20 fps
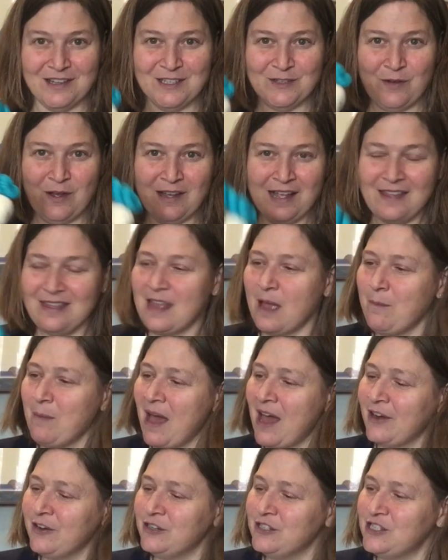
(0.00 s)
So I'll get that
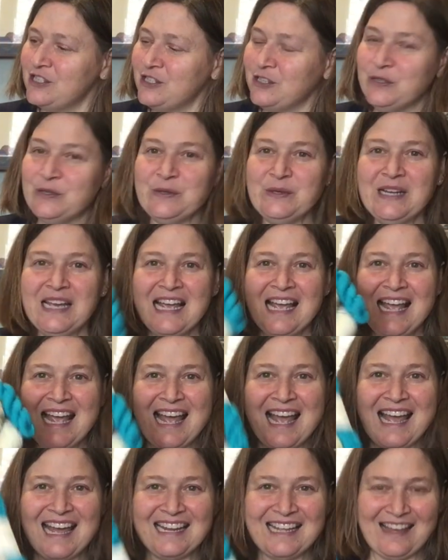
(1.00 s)
pattern soon
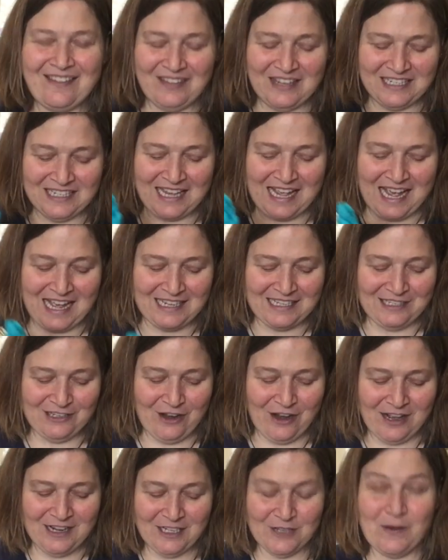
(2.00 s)
and get these cast
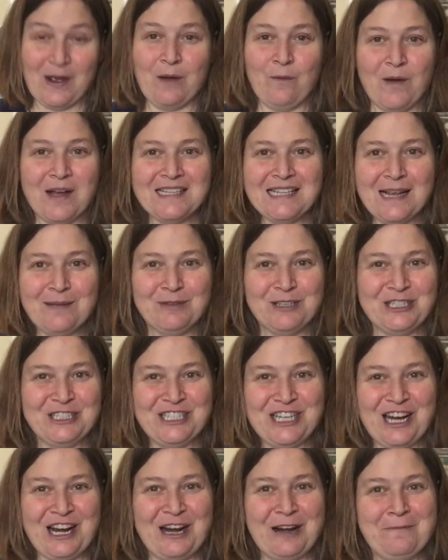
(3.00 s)
on. So I was able to
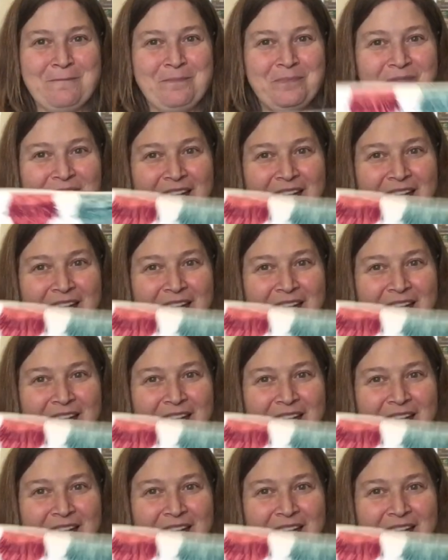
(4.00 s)
share